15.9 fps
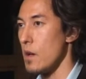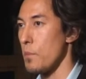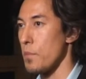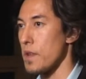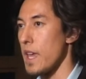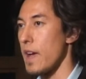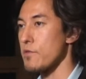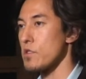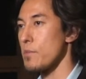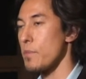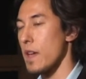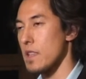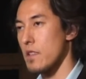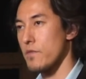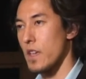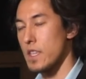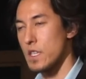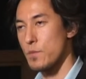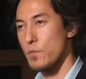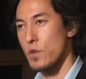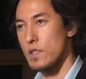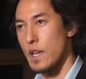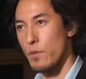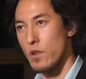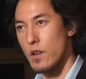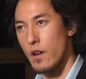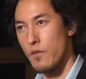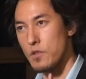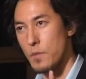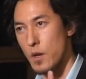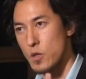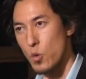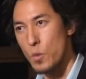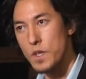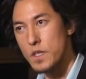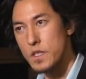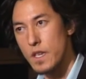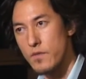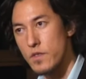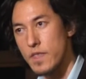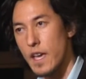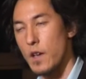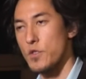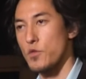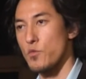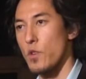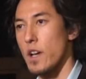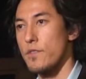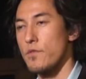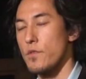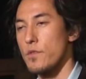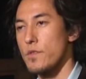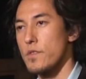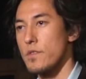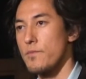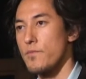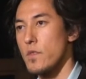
But after the Battle of Gettysburg, they recovered about 27,000 rifles.